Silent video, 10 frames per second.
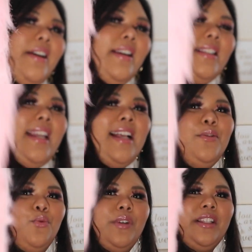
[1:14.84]
goodness, it has
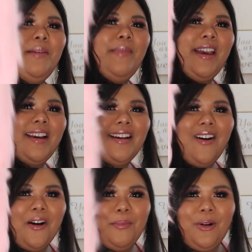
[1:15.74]
really big
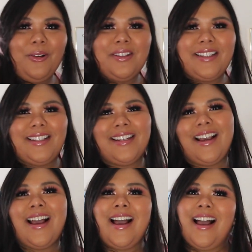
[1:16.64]
armholes,
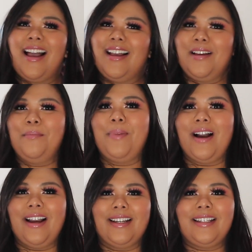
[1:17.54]

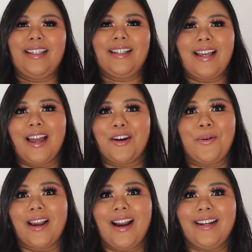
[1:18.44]
but I don't know,
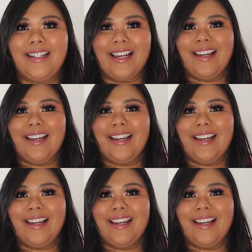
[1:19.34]
I kind of dig